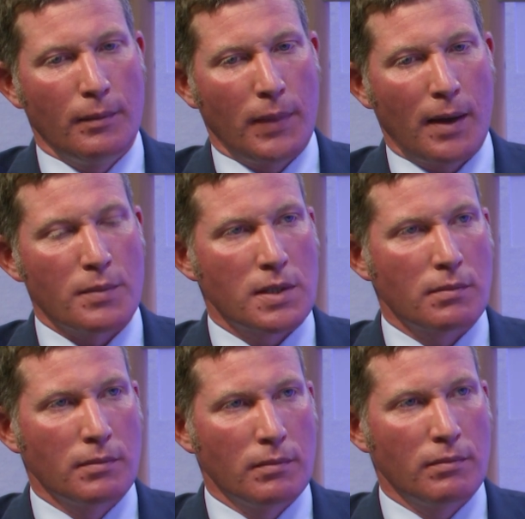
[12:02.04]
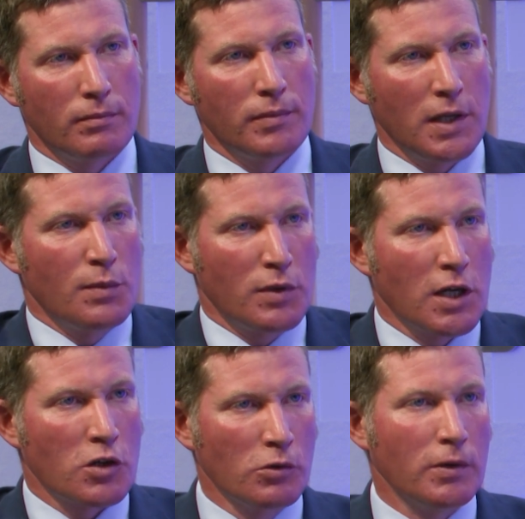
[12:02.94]
perhaps data
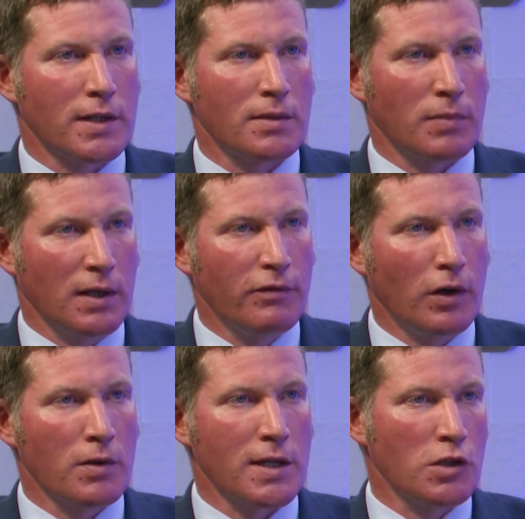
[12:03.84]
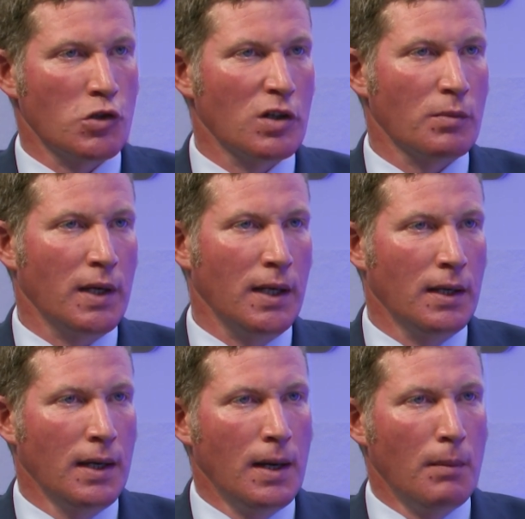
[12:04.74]
protection law hasn't been followed as it should have been.
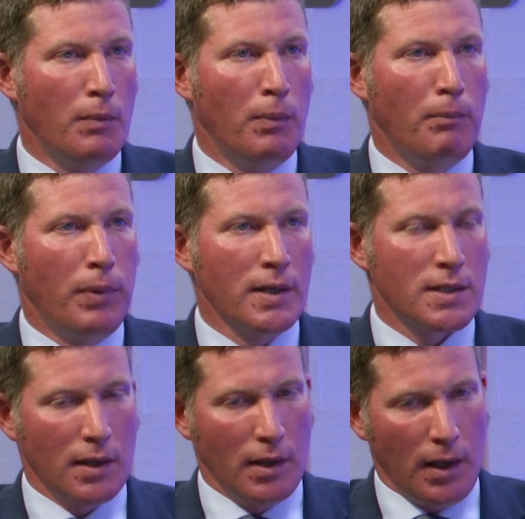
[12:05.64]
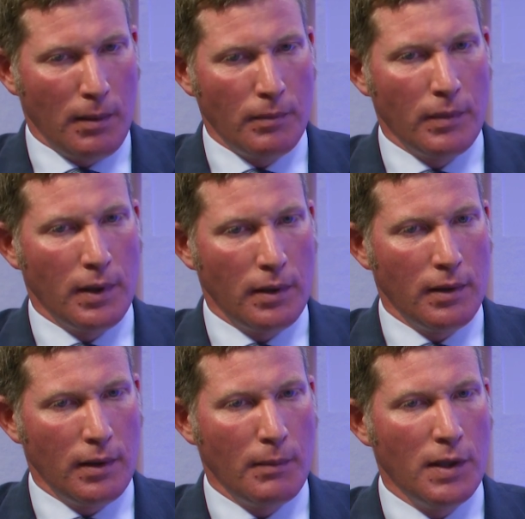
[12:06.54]
But I mean,
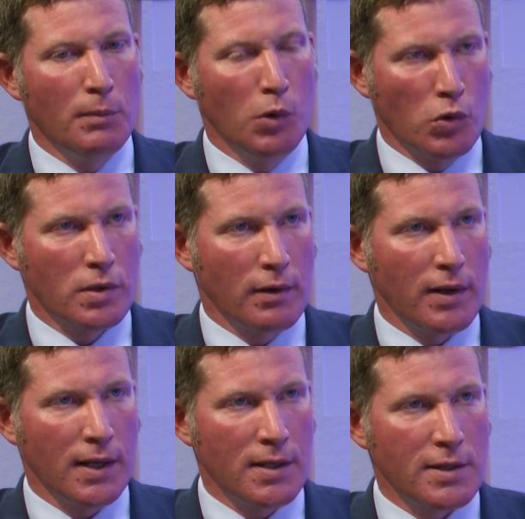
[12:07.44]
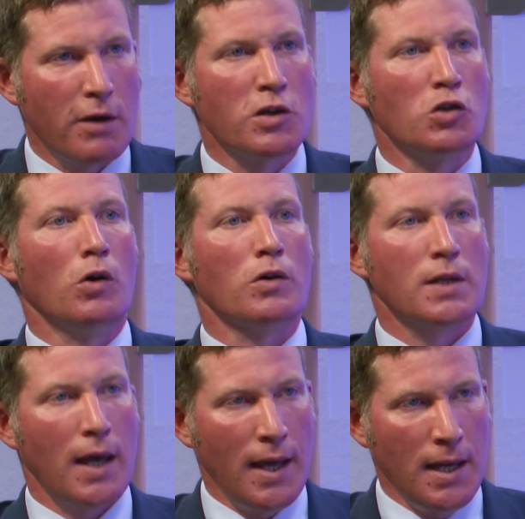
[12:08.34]
the important thing is there's not
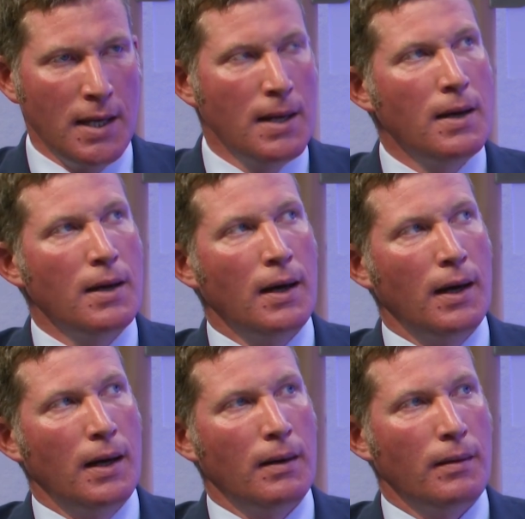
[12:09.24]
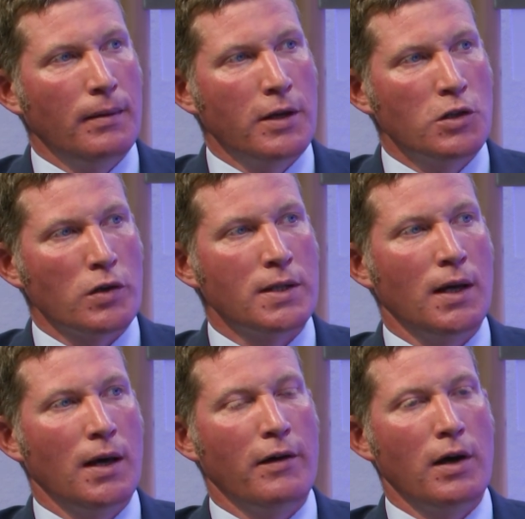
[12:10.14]
a
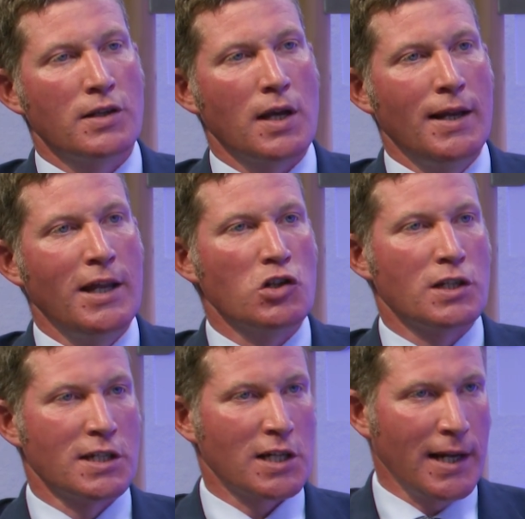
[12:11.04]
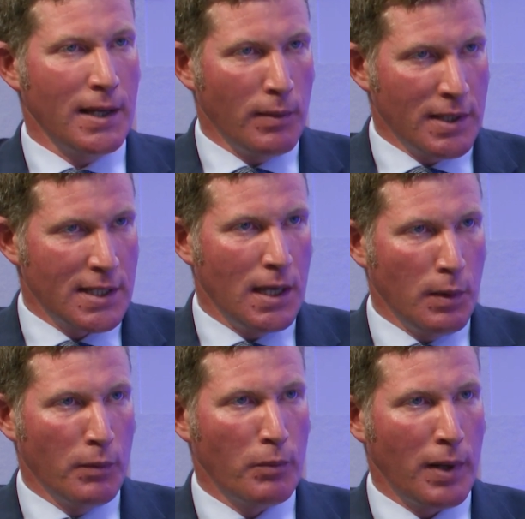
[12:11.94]
legislative scheme
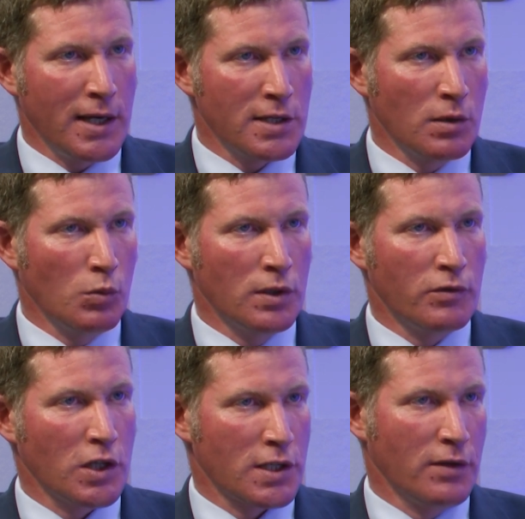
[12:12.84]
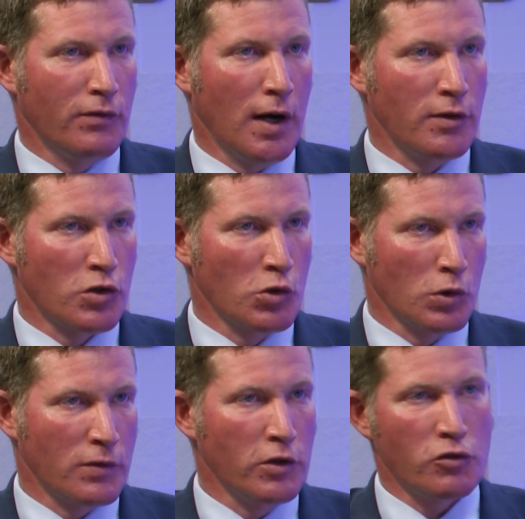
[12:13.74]
in place that would have justified the
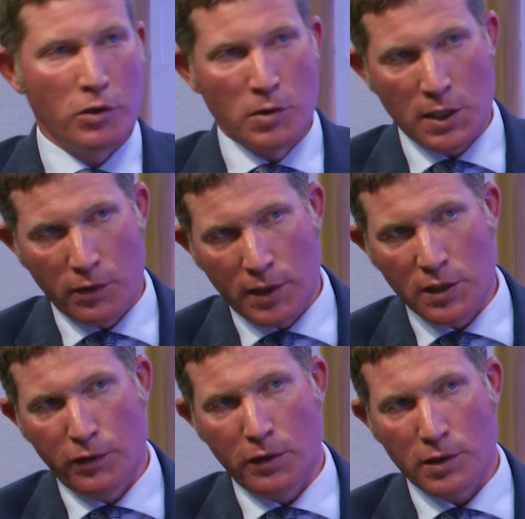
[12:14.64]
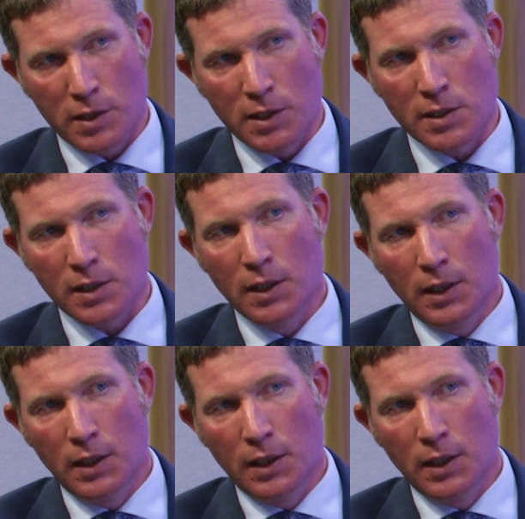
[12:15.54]
sort of intrusive interferences